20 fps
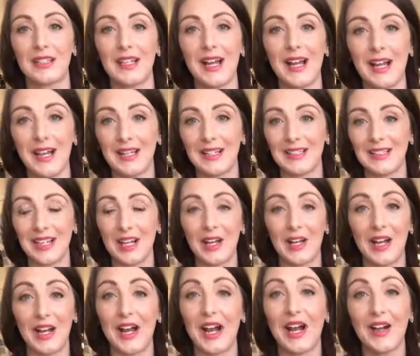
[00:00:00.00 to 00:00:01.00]
And I
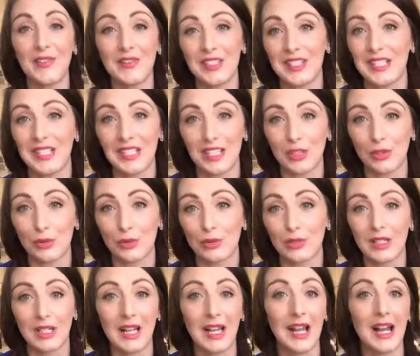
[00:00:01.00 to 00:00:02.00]
have seen it all.